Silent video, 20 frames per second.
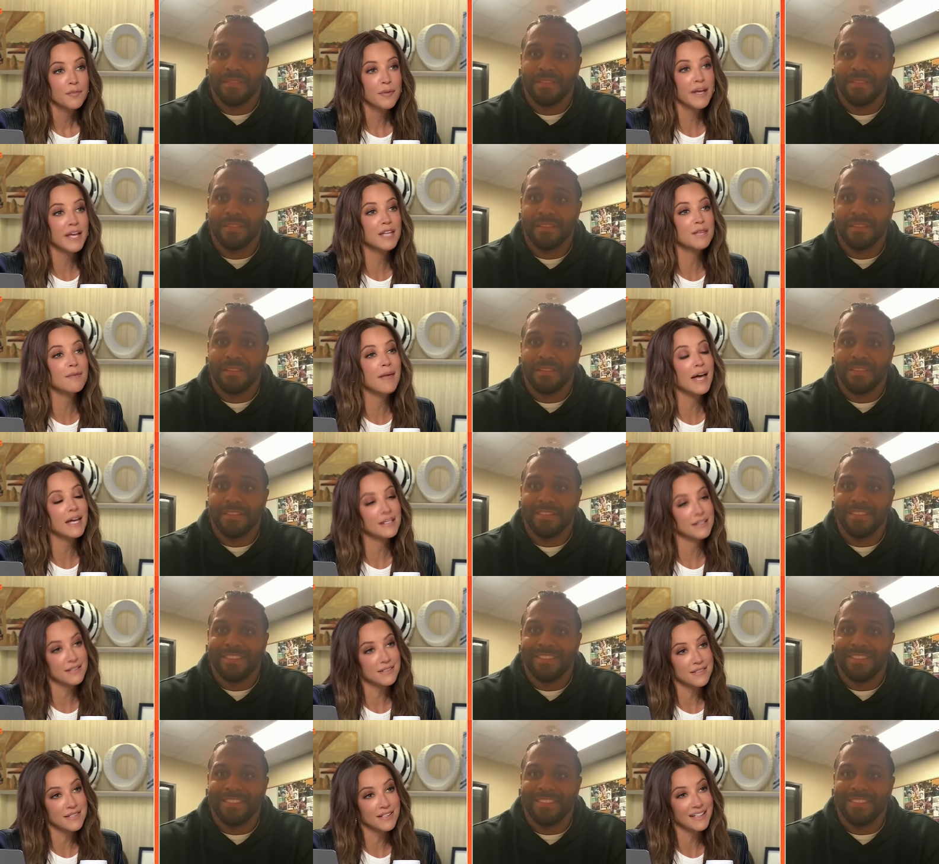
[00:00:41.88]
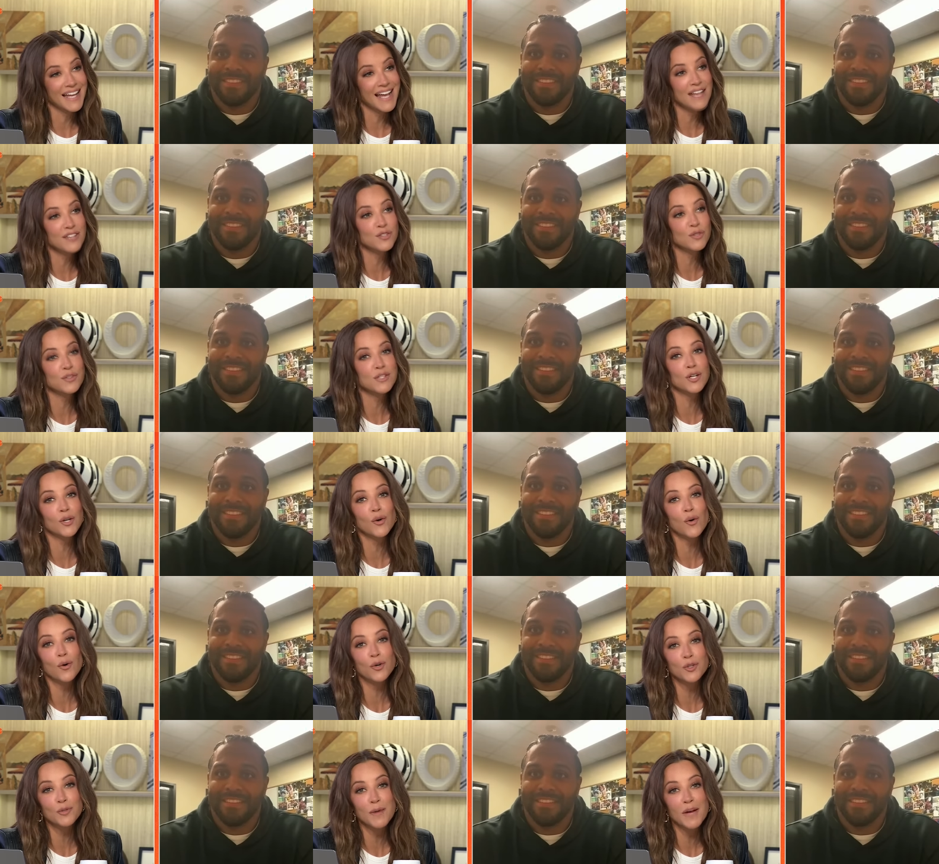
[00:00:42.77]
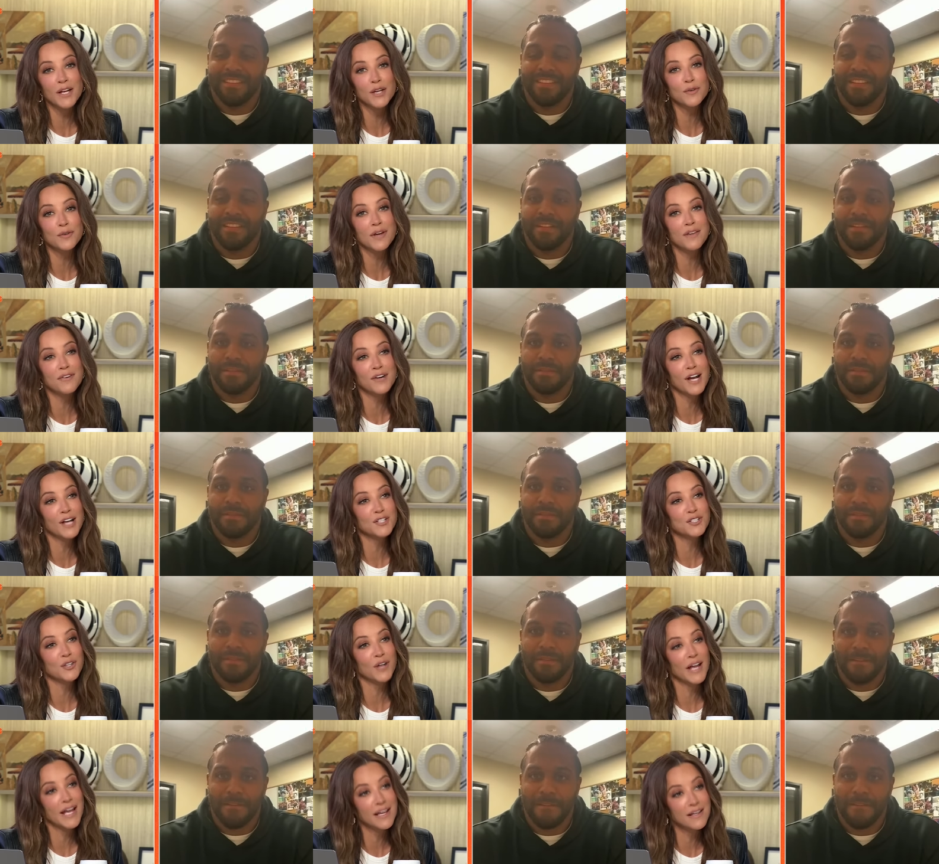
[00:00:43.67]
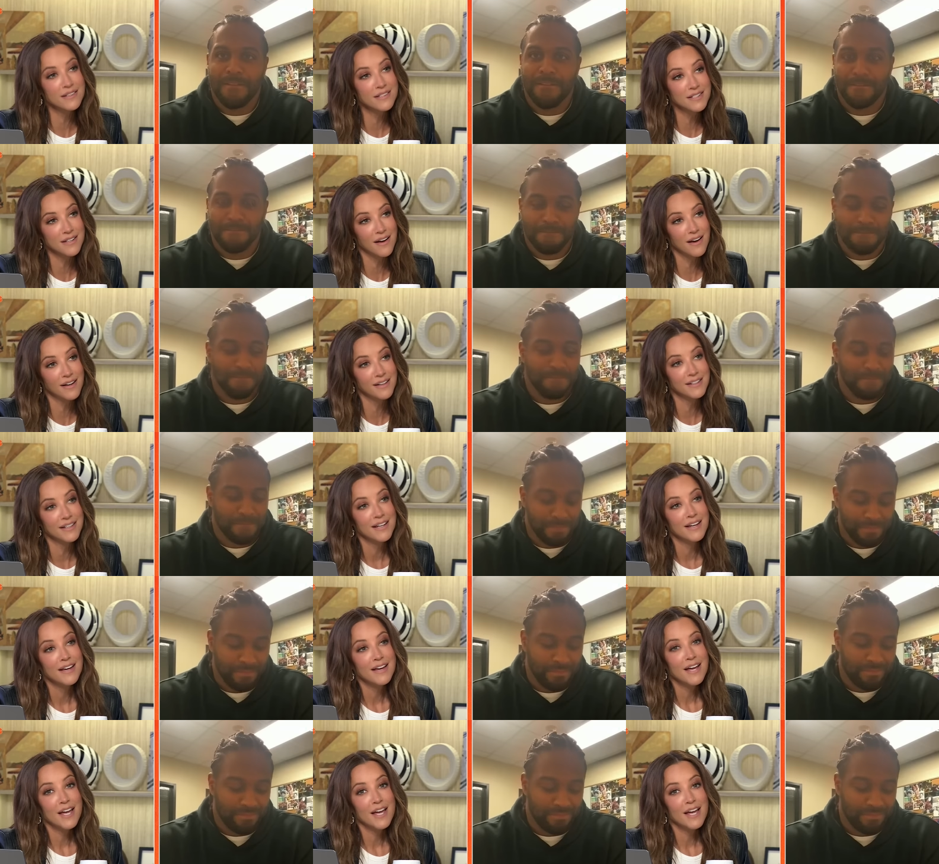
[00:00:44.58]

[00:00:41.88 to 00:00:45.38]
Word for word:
Speaker 1: Peyton Manning. Still, I asked you, is there a quarterback you never got your hands on?